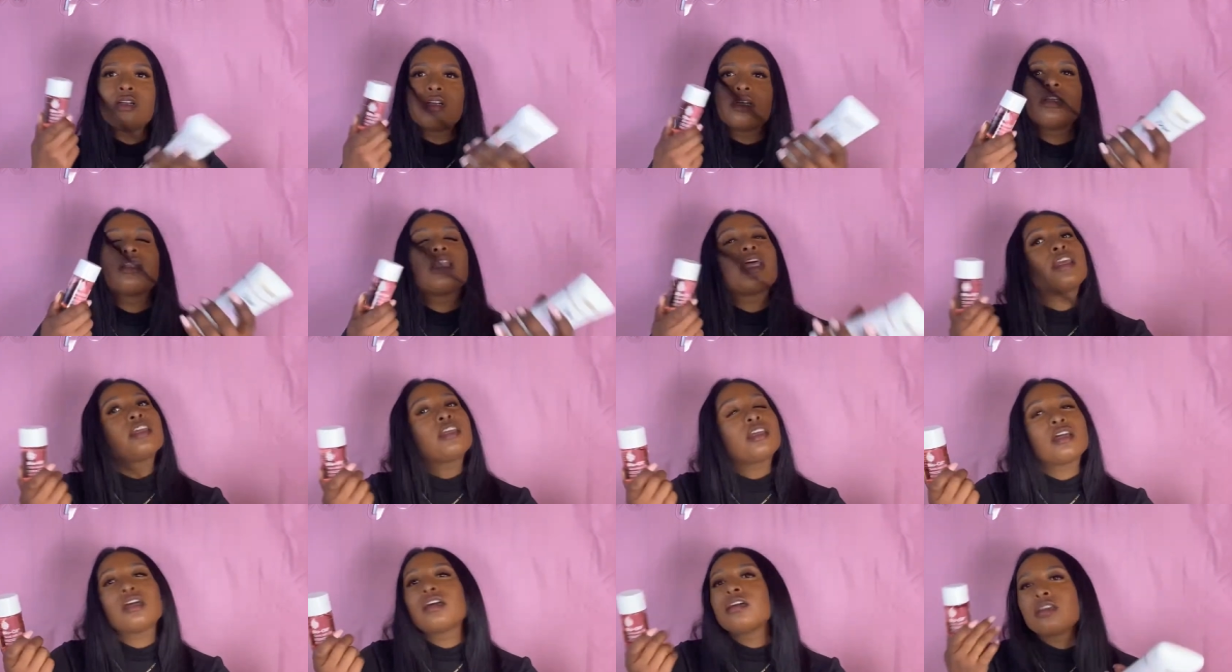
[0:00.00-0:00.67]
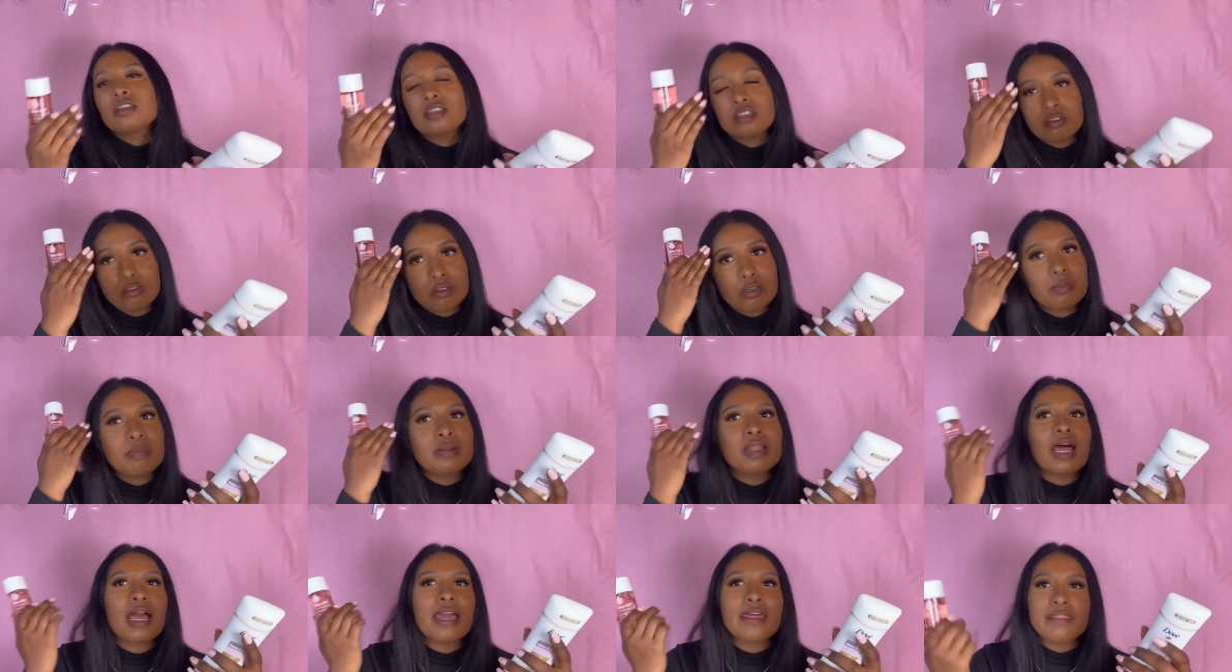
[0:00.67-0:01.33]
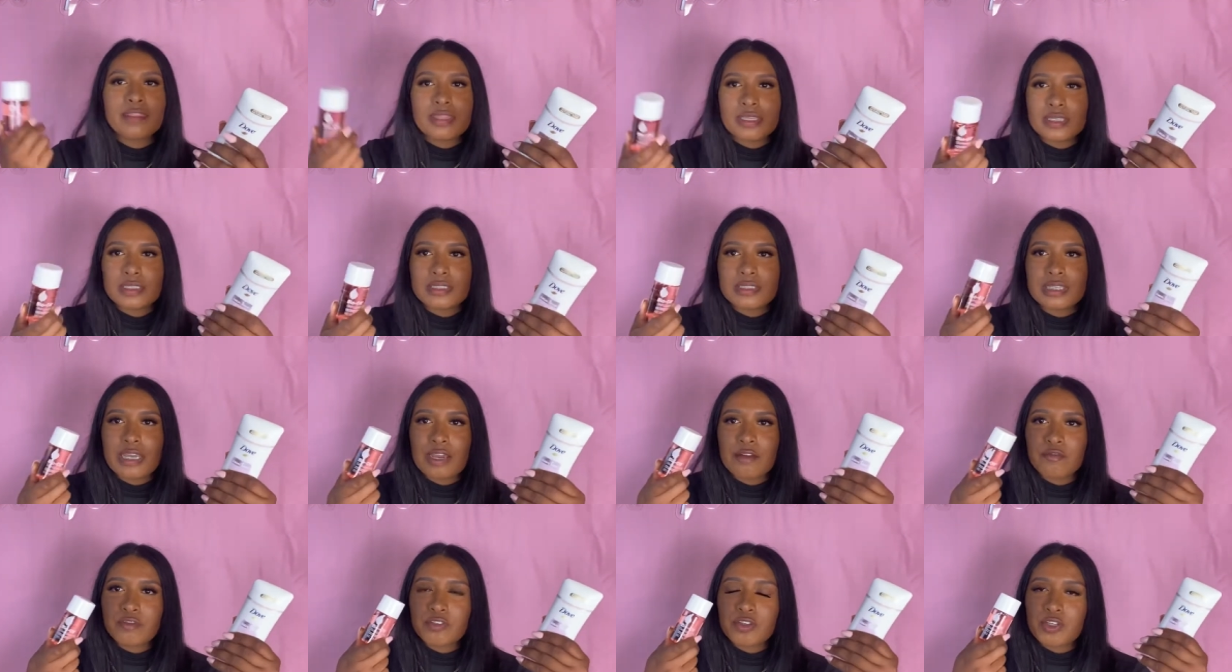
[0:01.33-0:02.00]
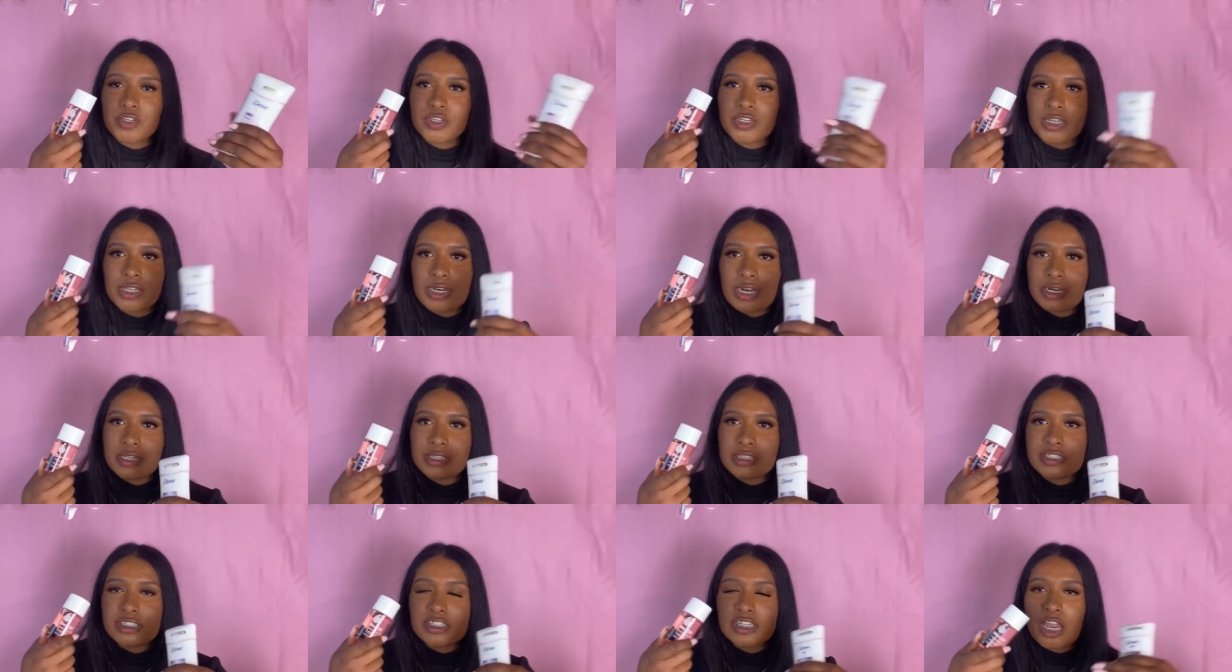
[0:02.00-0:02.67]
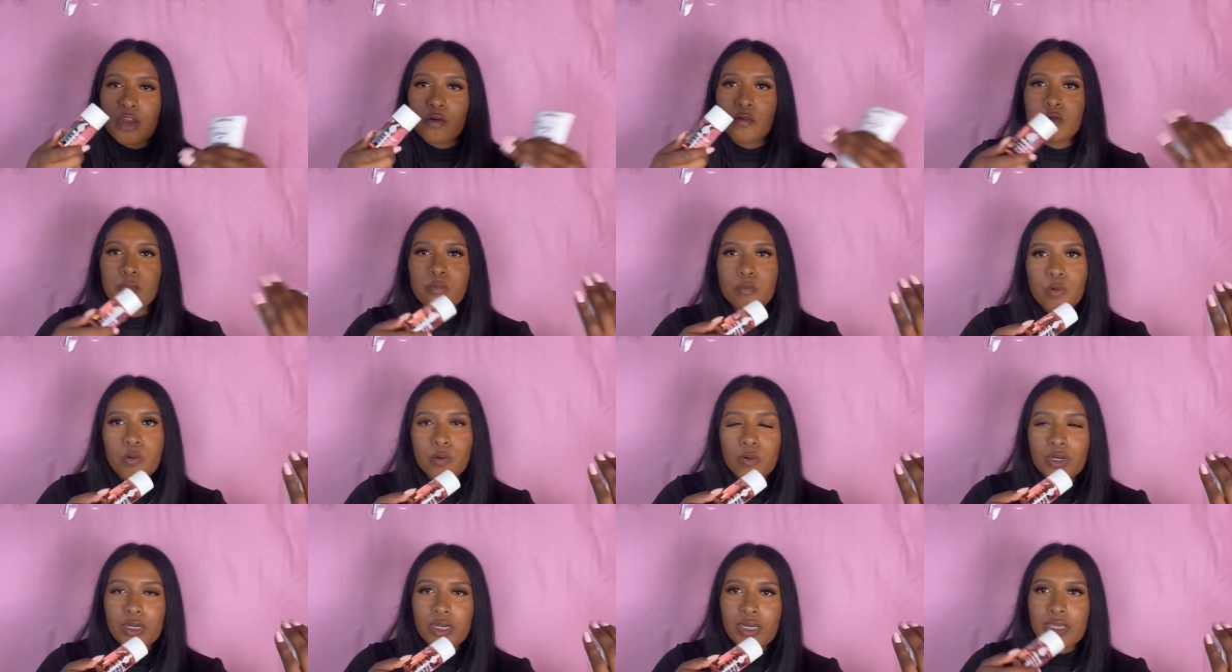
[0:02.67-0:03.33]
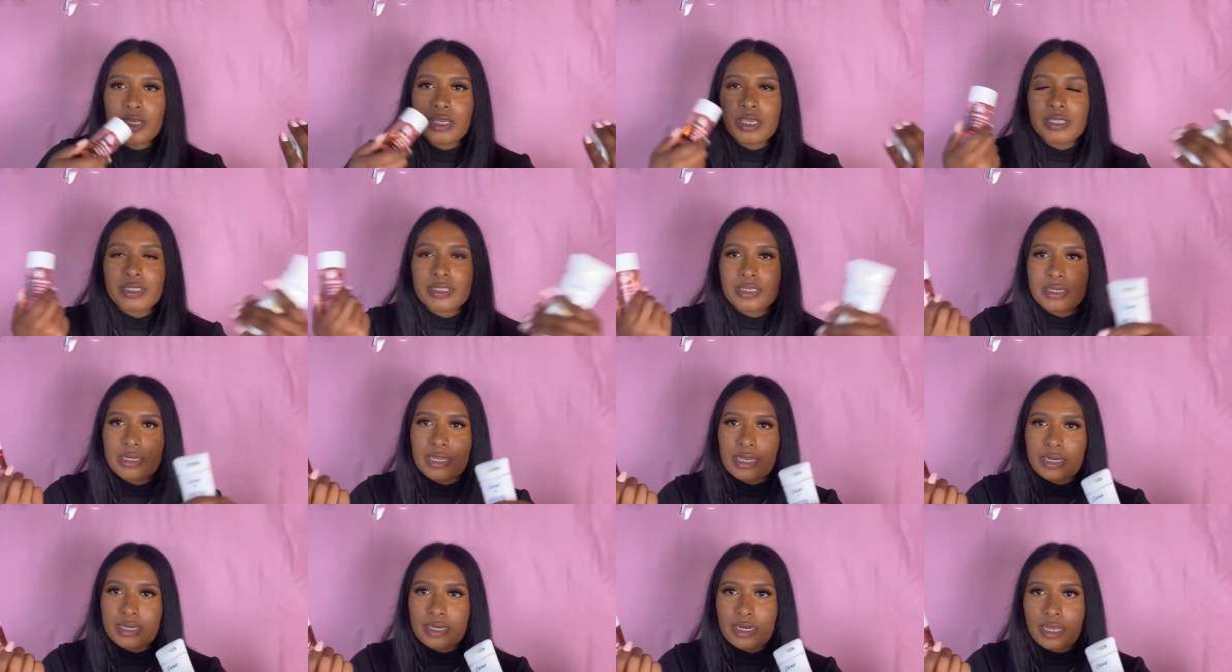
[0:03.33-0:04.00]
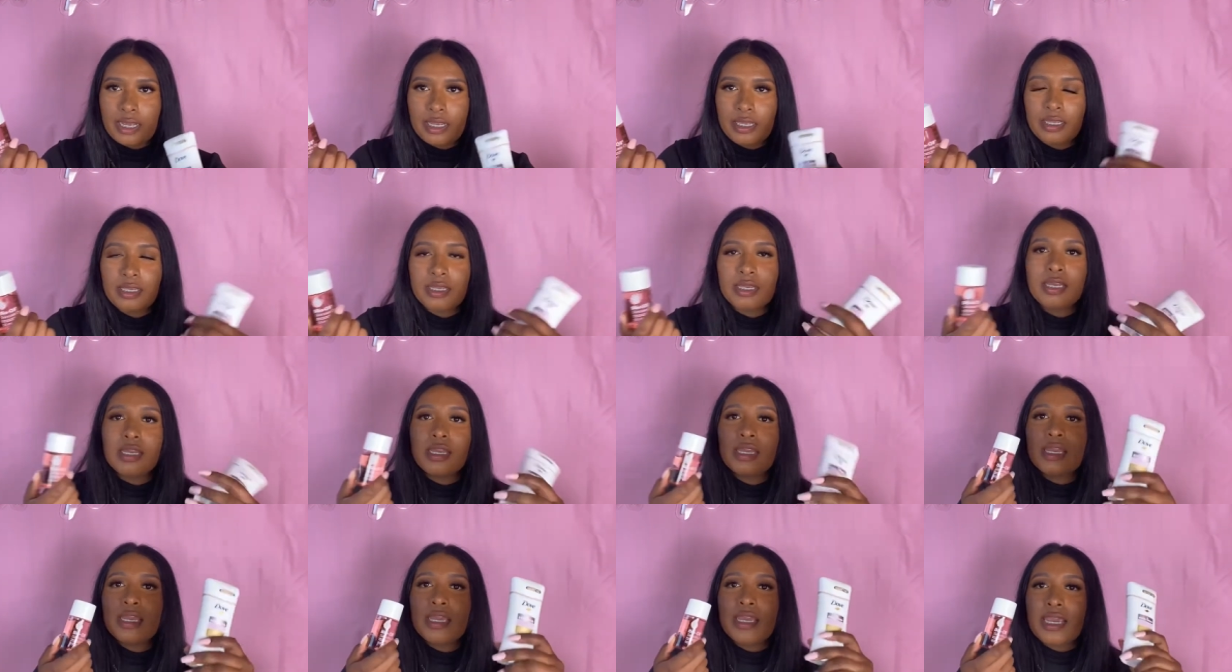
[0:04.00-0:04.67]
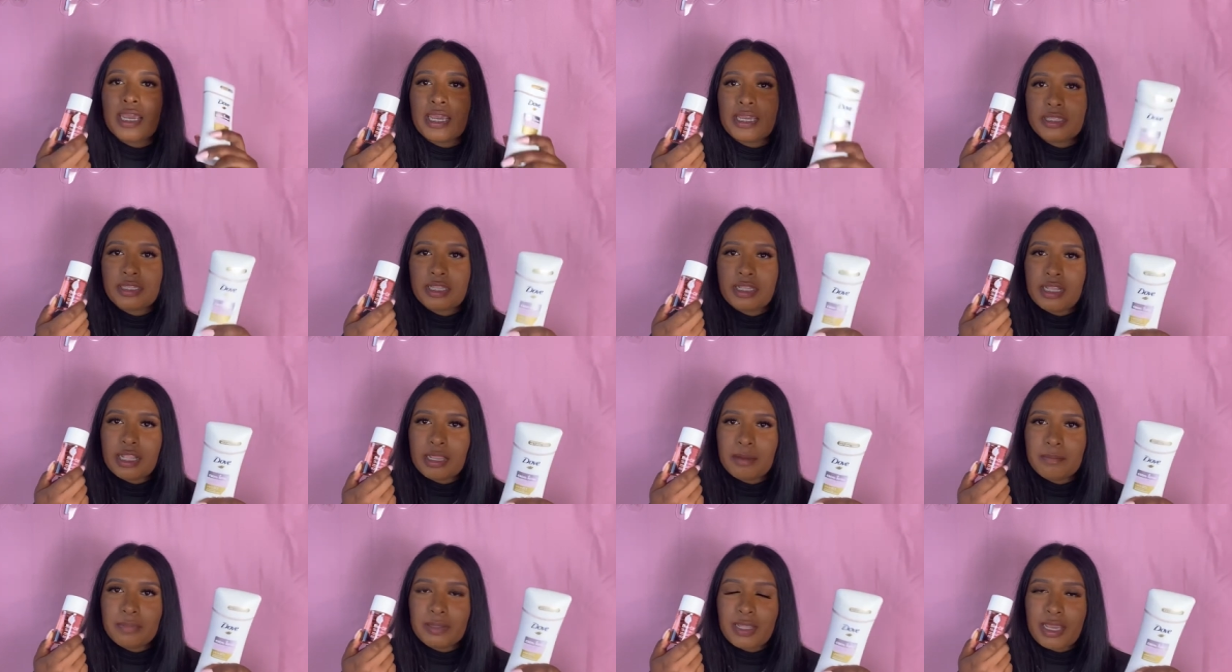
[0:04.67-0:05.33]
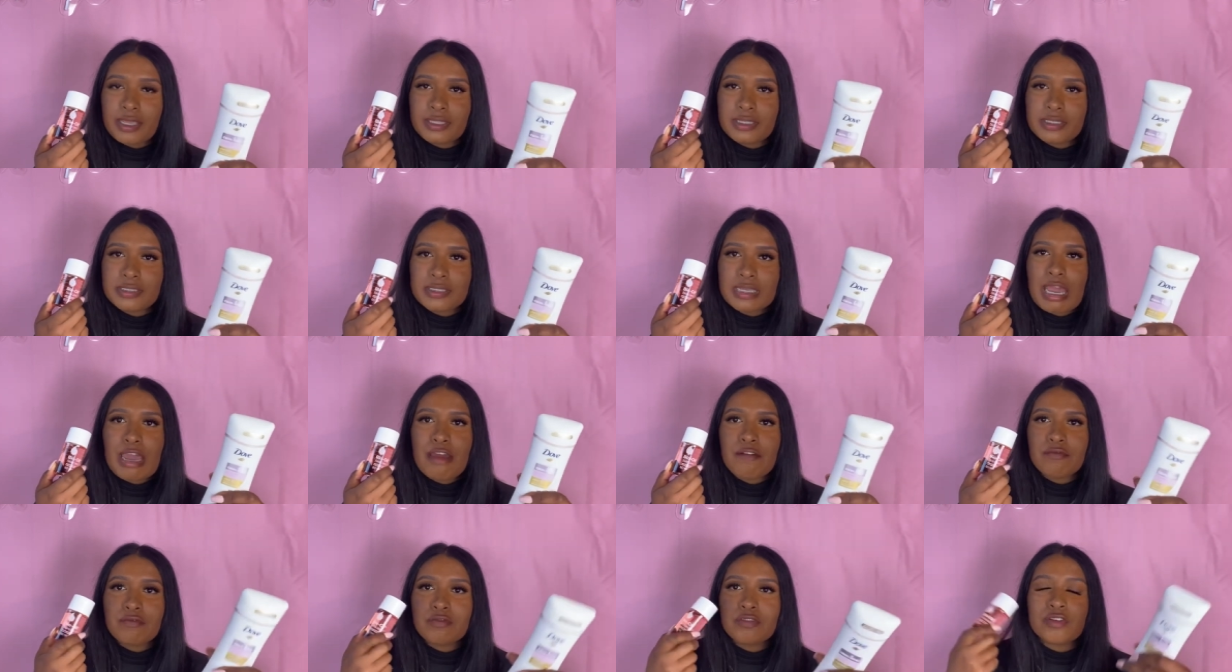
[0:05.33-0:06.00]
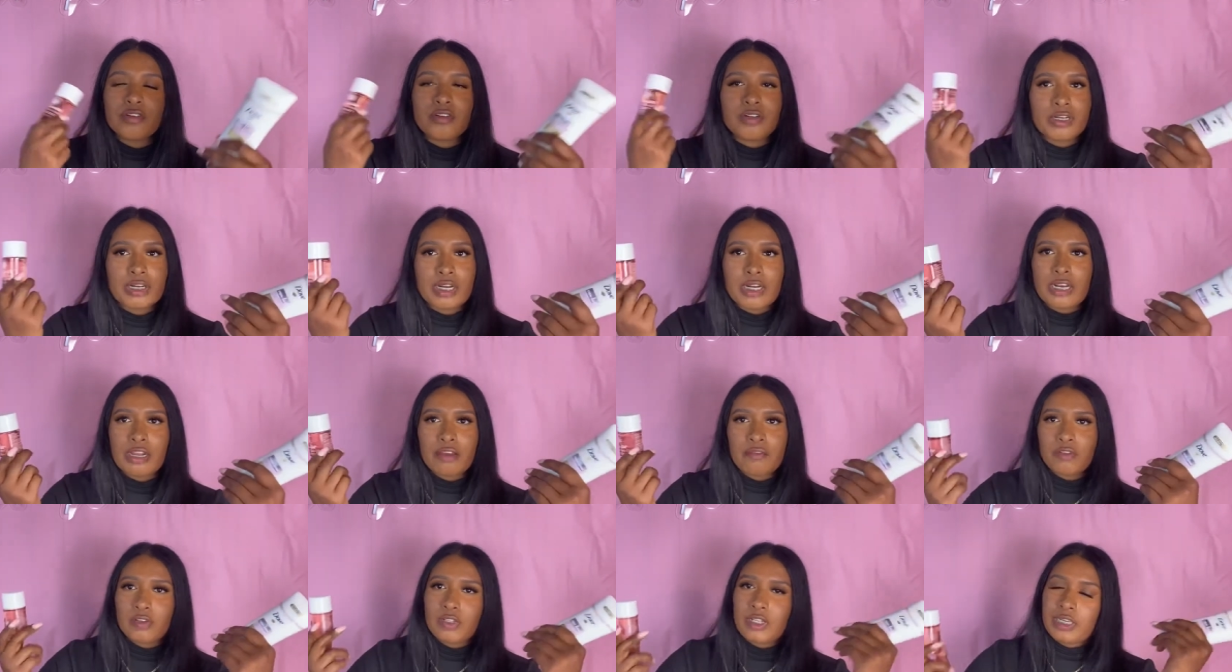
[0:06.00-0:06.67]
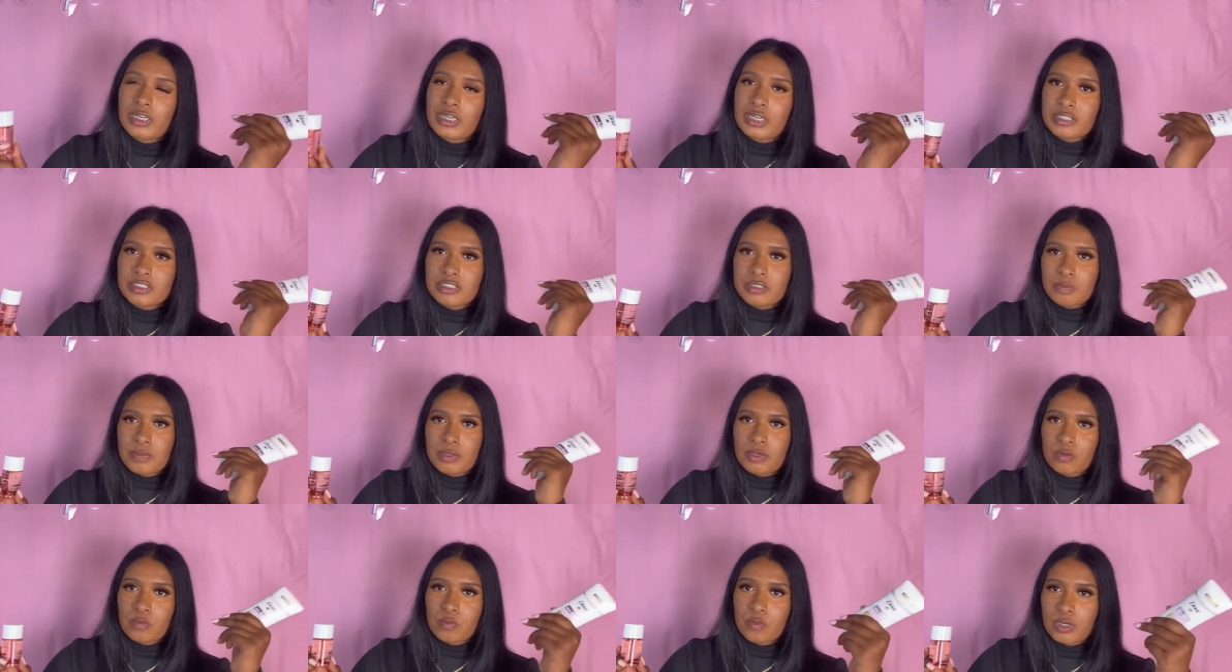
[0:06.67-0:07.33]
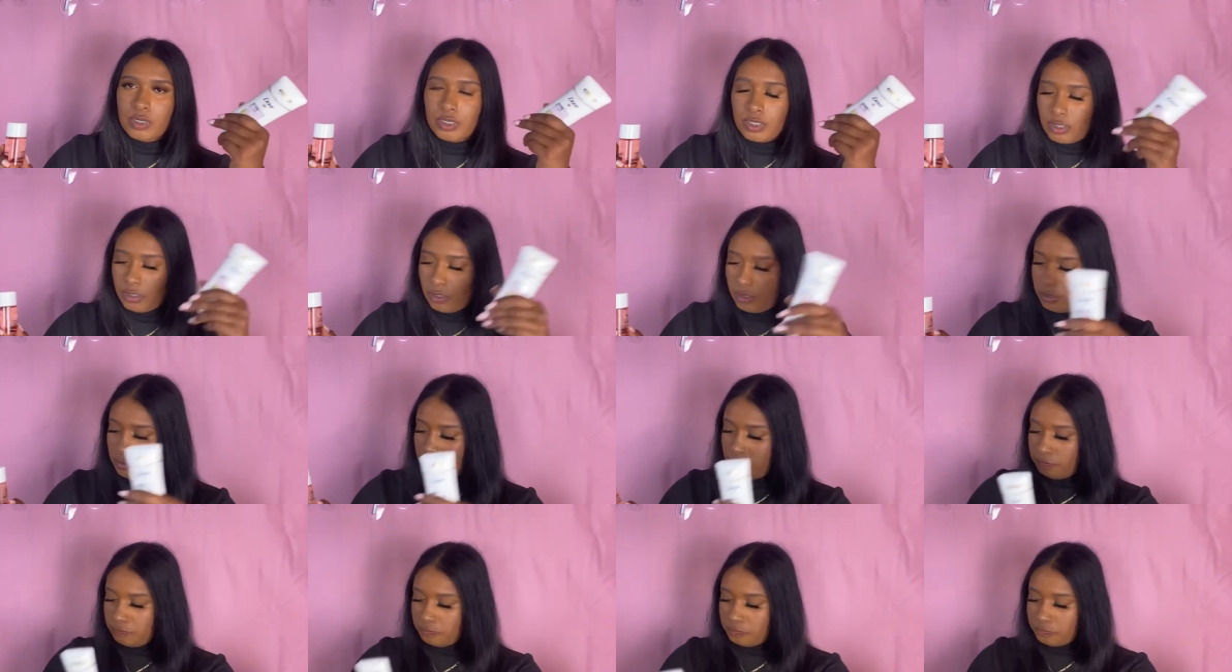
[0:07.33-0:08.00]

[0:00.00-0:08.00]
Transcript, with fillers: like you apply this after you get out of the shower morning and then at night and then apply this after and I feel like it's been working.